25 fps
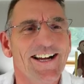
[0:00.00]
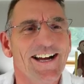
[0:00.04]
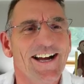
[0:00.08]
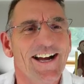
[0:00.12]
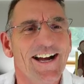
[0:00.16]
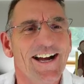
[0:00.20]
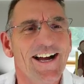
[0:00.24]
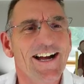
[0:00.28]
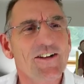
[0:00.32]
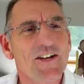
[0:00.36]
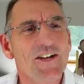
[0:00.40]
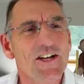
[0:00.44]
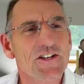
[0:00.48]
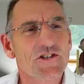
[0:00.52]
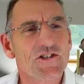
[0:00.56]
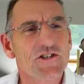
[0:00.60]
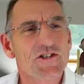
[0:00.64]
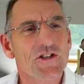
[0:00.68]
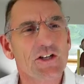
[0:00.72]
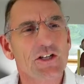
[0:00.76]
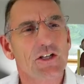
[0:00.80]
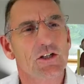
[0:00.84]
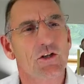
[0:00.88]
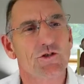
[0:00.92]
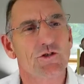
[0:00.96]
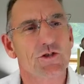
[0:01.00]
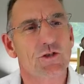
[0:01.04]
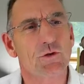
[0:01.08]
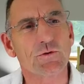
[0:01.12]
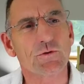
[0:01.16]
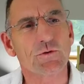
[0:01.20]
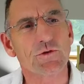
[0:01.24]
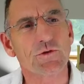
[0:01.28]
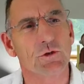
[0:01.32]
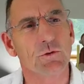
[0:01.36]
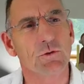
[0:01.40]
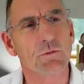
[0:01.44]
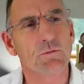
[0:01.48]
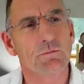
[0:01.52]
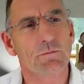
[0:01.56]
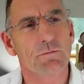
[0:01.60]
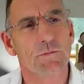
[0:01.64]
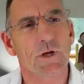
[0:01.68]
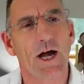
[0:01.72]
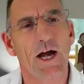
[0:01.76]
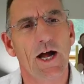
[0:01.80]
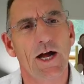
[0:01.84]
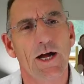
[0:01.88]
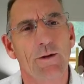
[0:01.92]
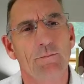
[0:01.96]
it's a psychological tool.
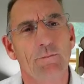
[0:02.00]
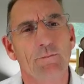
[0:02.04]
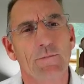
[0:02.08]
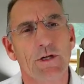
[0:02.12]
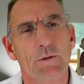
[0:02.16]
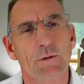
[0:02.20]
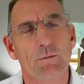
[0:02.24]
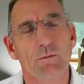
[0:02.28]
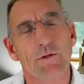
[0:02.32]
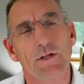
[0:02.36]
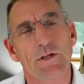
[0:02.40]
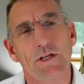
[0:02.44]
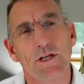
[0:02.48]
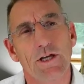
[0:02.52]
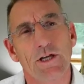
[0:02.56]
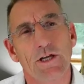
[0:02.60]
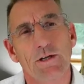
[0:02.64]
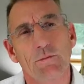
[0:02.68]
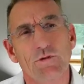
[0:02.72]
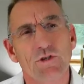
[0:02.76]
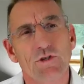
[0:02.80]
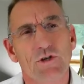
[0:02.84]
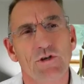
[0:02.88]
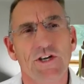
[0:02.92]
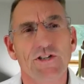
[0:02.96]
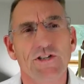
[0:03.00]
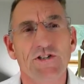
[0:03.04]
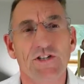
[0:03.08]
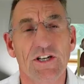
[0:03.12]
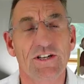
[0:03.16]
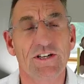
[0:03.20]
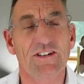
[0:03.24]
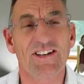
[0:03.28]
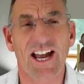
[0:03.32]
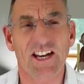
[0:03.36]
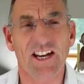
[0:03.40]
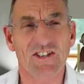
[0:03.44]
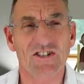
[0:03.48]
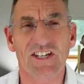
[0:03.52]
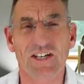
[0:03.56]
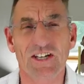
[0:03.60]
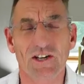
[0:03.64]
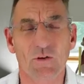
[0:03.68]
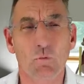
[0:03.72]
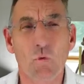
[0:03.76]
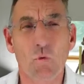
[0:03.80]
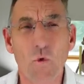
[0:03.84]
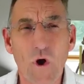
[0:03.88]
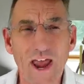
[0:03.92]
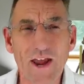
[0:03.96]
It was created in actually
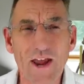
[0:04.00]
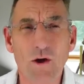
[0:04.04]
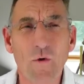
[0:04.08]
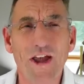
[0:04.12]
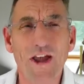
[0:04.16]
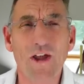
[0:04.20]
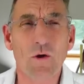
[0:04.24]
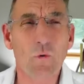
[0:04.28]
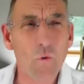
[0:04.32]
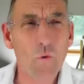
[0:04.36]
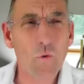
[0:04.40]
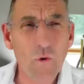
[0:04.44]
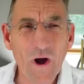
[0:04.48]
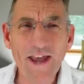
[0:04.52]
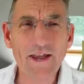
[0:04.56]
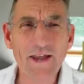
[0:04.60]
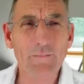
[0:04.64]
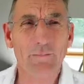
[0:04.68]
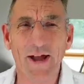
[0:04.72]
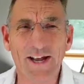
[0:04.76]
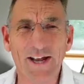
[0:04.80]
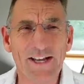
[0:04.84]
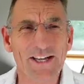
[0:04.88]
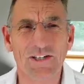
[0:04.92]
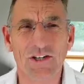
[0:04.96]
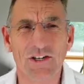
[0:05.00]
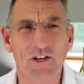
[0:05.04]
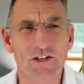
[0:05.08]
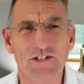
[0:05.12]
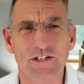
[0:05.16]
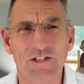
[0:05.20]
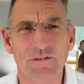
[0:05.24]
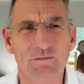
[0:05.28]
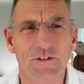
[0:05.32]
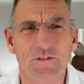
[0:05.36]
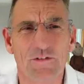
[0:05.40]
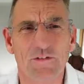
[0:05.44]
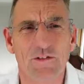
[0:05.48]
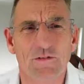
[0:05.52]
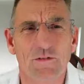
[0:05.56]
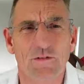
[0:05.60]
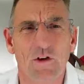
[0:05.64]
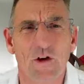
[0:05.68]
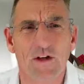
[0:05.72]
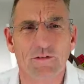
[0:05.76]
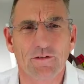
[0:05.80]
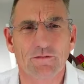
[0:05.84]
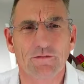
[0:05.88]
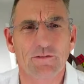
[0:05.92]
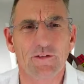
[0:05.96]
way back in
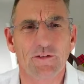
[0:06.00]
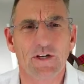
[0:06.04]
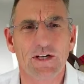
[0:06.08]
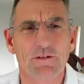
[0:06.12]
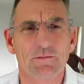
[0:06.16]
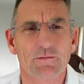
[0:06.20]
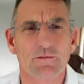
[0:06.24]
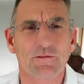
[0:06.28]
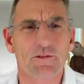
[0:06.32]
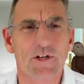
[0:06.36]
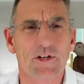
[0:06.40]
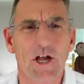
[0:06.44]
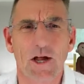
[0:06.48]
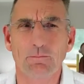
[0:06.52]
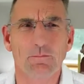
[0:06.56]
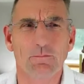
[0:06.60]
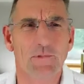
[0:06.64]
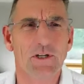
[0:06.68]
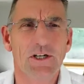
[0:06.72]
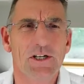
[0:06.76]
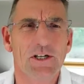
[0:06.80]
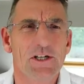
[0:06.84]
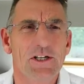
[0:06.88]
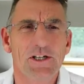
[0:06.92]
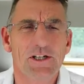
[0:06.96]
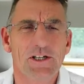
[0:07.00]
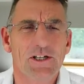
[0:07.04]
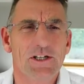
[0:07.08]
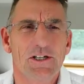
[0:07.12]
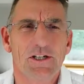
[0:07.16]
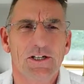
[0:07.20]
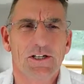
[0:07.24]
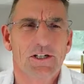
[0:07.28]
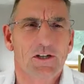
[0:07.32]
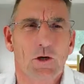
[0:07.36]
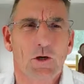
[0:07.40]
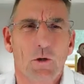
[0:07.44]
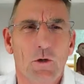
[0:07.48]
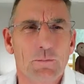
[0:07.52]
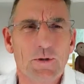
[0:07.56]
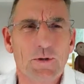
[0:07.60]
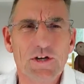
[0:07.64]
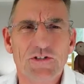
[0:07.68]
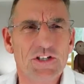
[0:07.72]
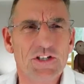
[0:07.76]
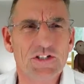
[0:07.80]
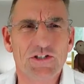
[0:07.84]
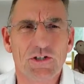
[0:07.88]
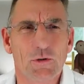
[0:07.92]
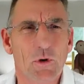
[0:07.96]
1955, right? All the best
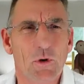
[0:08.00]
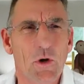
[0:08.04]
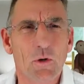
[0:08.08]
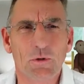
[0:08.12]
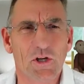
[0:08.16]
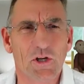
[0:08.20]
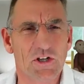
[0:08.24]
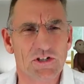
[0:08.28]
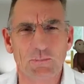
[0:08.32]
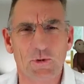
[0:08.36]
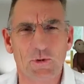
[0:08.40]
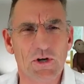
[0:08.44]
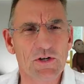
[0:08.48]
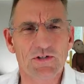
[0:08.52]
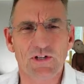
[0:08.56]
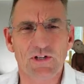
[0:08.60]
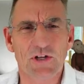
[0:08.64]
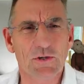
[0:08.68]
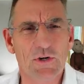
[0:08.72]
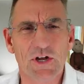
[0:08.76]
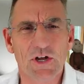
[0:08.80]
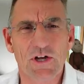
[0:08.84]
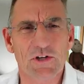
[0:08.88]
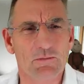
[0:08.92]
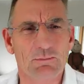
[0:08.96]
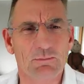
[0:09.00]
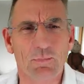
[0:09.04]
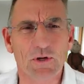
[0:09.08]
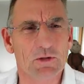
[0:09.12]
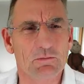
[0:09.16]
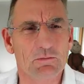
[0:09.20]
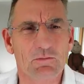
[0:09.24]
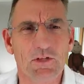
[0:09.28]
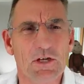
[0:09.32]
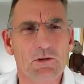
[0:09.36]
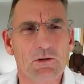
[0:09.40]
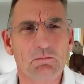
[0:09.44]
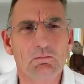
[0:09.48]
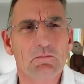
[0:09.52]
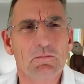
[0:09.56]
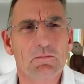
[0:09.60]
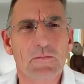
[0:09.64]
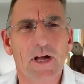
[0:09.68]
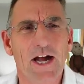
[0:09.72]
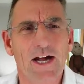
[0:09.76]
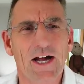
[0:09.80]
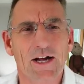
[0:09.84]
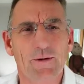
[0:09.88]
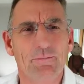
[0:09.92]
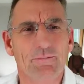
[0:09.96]
things are old, I suppose. Who knows? But
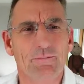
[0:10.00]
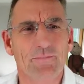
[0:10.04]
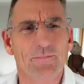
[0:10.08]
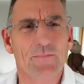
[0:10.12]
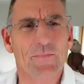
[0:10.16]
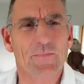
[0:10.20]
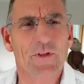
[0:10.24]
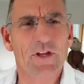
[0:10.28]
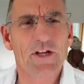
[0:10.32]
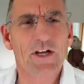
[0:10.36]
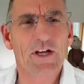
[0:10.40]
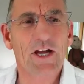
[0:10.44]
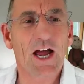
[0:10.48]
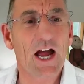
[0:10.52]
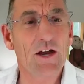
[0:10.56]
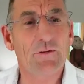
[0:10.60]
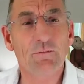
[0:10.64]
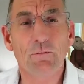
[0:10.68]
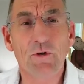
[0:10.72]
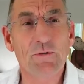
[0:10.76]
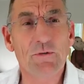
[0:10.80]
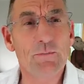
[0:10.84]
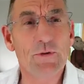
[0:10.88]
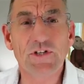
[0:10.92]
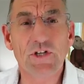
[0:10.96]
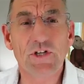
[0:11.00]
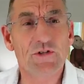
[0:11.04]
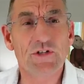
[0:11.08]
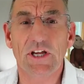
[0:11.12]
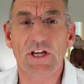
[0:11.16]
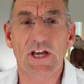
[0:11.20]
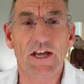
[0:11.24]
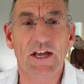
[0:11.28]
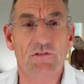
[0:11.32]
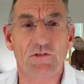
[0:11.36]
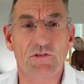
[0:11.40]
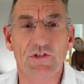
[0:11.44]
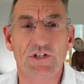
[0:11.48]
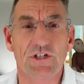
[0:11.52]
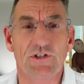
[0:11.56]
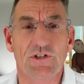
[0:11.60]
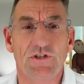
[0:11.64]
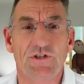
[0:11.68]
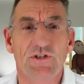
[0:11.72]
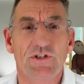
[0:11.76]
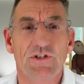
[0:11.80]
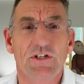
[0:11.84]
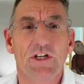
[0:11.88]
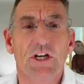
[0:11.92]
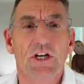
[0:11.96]
and we've been using it ever
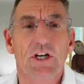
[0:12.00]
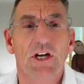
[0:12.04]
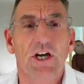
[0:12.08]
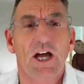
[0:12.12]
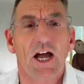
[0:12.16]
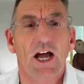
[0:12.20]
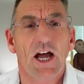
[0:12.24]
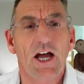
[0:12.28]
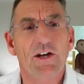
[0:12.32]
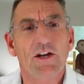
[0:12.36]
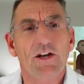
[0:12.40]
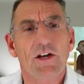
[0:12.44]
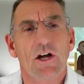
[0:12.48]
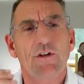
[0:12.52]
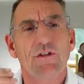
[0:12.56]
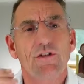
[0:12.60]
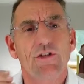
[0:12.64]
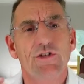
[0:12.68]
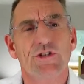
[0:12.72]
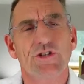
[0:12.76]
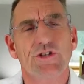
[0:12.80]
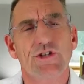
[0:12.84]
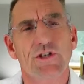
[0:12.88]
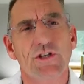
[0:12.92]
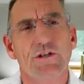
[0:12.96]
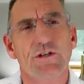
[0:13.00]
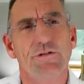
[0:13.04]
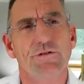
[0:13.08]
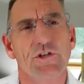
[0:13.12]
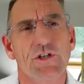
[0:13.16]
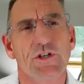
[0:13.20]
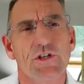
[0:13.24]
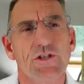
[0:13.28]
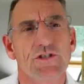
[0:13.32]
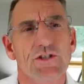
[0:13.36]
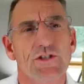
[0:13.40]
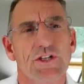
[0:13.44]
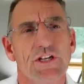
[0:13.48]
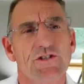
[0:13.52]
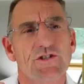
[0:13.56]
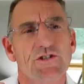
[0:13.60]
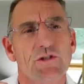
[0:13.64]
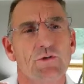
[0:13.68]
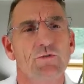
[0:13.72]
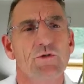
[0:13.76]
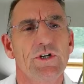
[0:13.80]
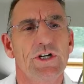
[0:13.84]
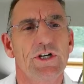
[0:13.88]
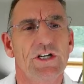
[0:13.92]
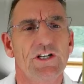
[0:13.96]
since. And on the surface, it's a
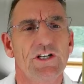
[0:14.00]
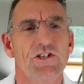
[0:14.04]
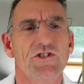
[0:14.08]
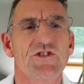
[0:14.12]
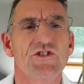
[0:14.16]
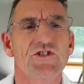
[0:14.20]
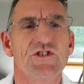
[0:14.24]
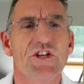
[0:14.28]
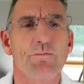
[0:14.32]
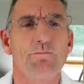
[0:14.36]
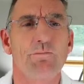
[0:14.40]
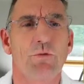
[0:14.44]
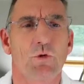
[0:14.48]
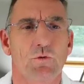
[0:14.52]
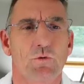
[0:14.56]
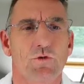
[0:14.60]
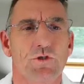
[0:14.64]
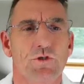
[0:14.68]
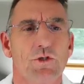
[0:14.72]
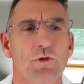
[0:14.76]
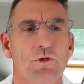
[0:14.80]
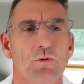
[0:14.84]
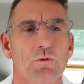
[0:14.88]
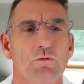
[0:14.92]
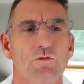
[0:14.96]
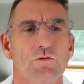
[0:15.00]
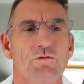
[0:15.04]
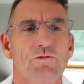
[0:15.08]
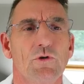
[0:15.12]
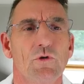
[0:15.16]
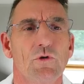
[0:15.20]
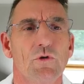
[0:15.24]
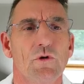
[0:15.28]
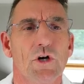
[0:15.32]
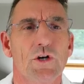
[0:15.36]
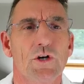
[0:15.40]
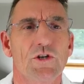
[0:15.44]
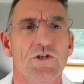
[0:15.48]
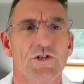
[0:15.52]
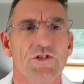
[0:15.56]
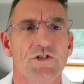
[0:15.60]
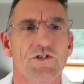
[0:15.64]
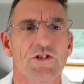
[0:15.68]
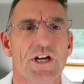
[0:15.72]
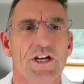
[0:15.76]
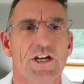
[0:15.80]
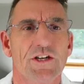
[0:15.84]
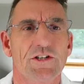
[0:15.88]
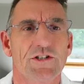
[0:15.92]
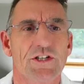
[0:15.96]
really simple tool for
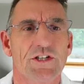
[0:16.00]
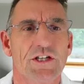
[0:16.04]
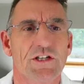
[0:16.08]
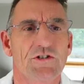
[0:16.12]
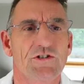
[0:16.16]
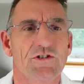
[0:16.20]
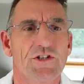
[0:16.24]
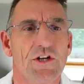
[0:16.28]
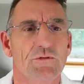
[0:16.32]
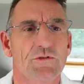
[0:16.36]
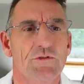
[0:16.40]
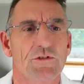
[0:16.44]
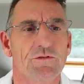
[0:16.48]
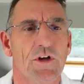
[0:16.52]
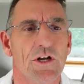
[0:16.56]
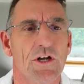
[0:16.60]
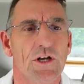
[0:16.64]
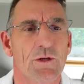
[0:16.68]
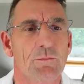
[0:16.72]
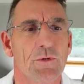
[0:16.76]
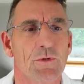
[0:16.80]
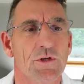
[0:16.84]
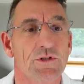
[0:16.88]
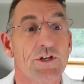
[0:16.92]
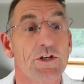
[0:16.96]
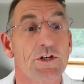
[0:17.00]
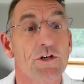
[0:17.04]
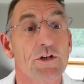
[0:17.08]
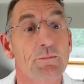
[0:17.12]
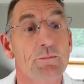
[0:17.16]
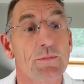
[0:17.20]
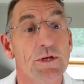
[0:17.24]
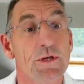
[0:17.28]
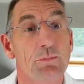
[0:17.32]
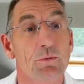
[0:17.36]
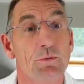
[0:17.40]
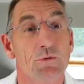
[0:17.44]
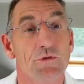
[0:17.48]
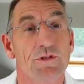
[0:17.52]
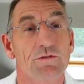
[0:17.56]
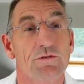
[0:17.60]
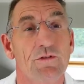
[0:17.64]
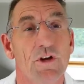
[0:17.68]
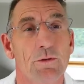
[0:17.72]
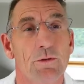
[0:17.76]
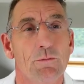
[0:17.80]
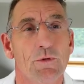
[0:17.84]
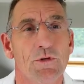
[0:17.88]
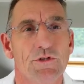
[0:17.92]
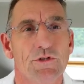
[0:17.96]
understanding self-development and other people's
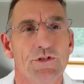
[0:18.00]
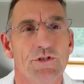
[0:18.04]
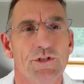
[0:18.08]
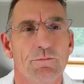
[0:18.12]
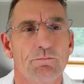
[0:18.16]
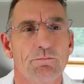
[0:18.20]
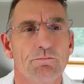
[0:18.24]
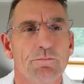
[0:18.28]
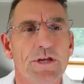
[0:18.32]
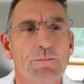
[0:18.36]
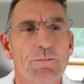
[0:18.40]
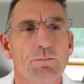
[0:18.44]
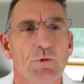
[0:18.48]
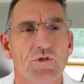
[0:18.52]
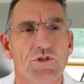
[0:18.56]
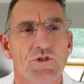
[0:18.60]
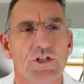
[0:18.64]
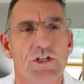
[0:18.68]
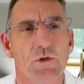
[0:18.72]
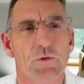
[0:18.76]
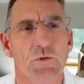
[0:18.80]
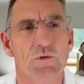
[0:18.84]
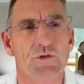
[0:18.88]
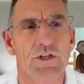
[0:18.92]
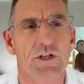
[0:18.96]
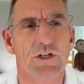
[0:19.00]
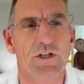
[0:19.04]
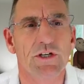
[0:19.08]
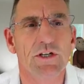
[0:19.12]
development and people skills and